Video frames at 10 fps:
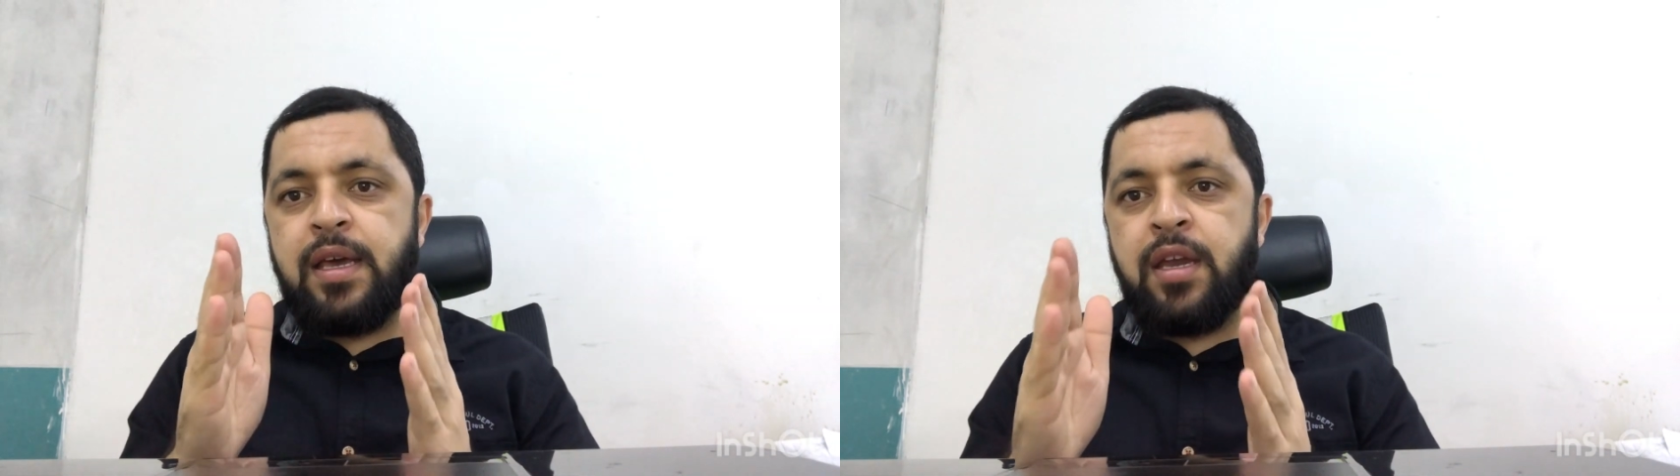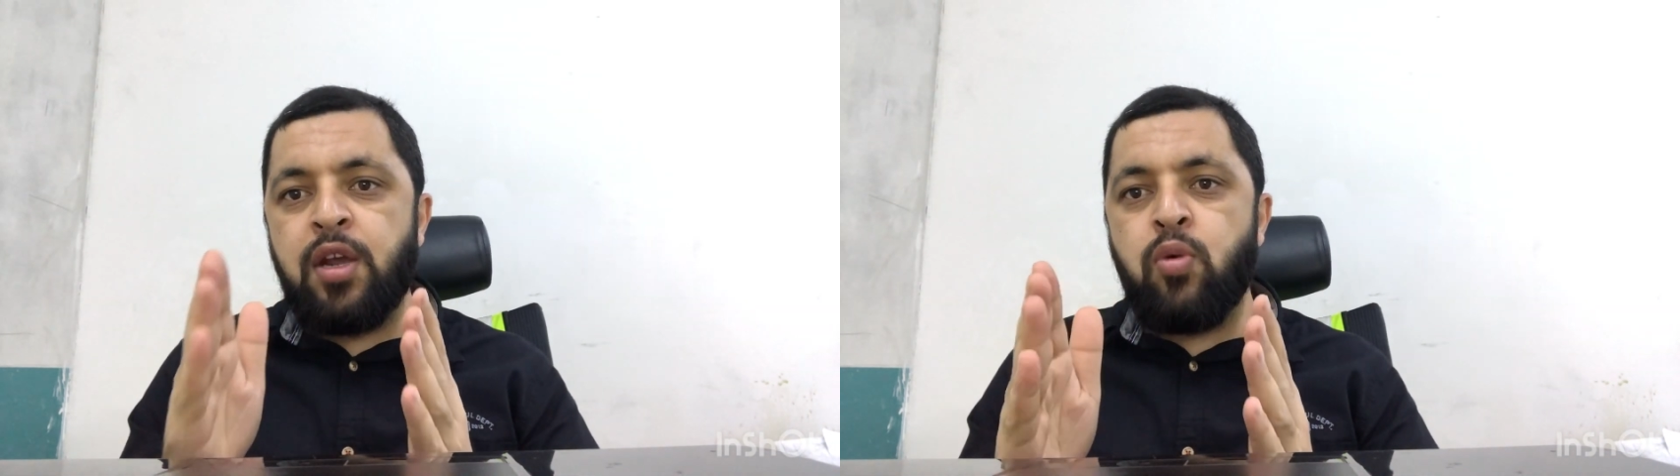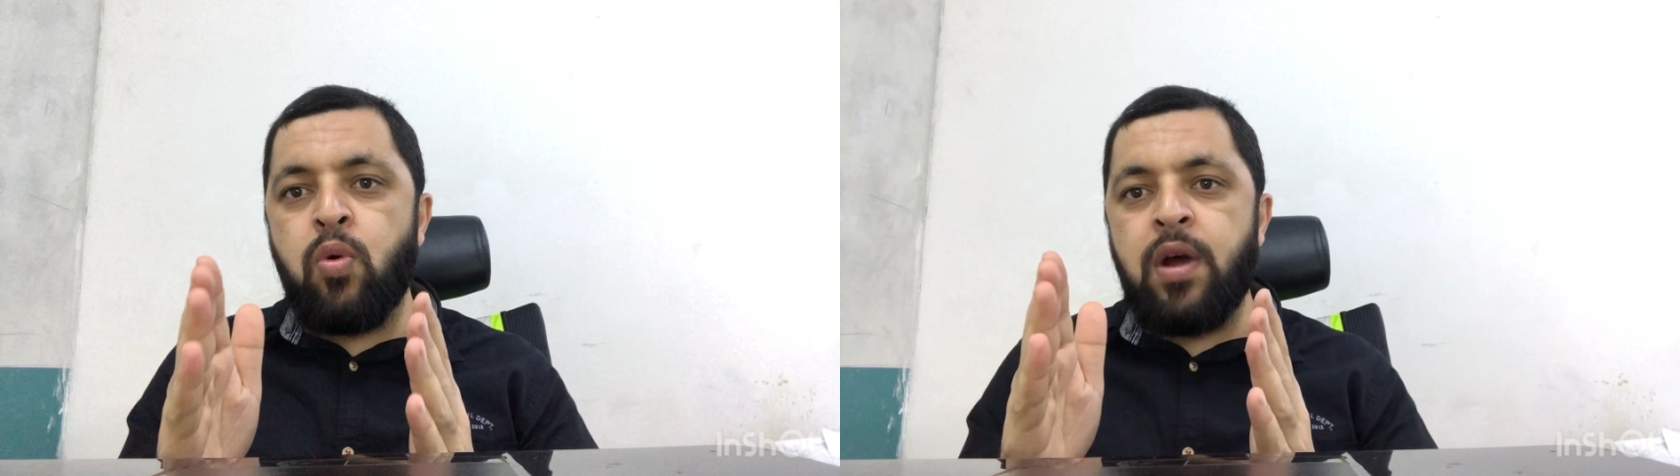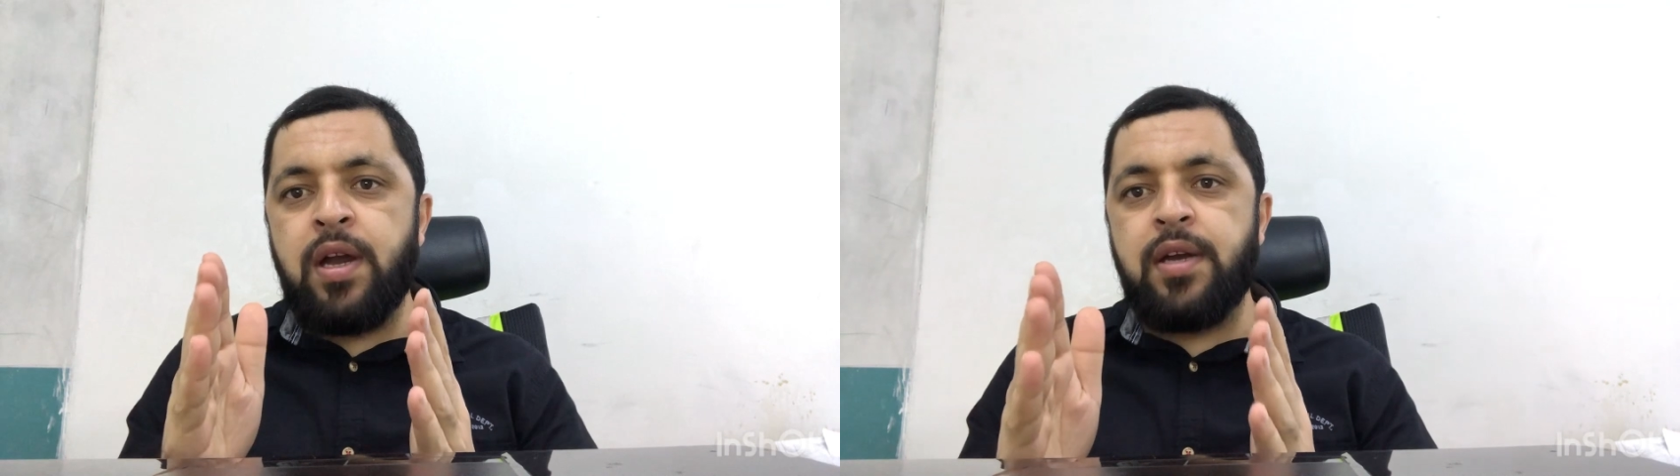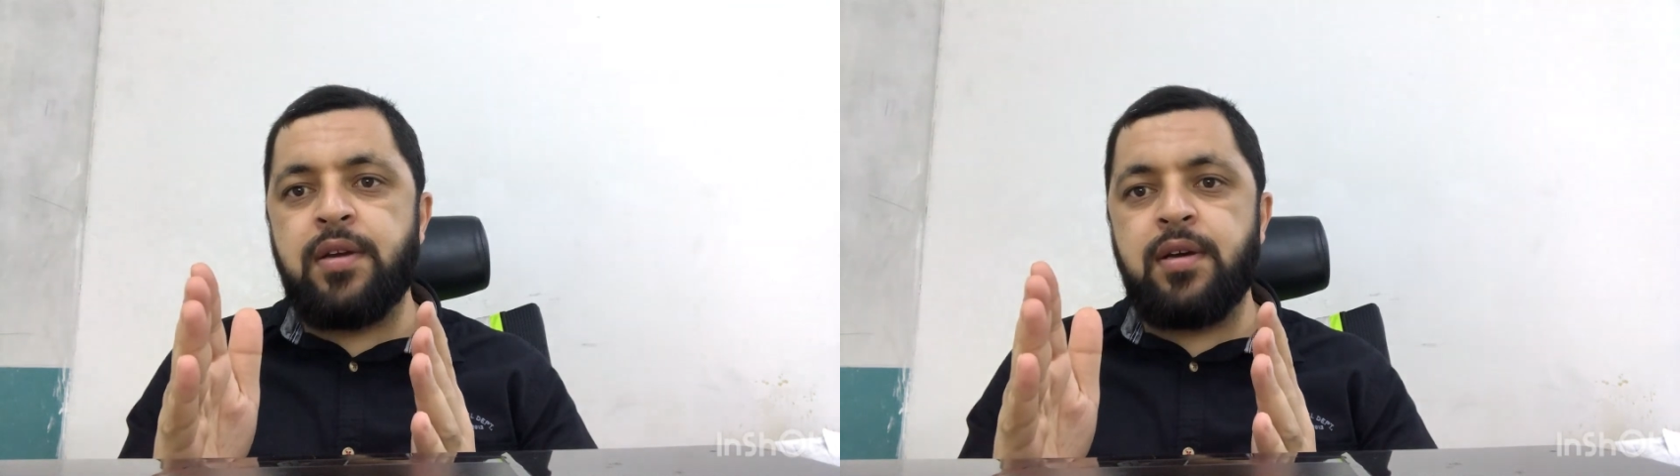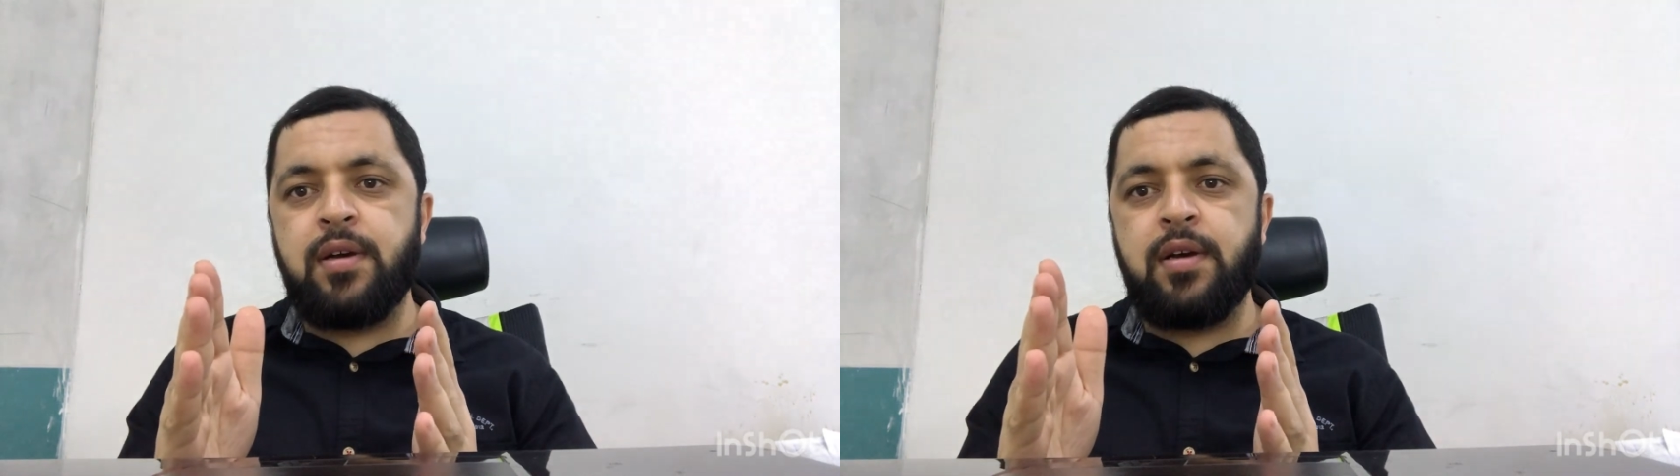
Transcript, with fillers: required uh,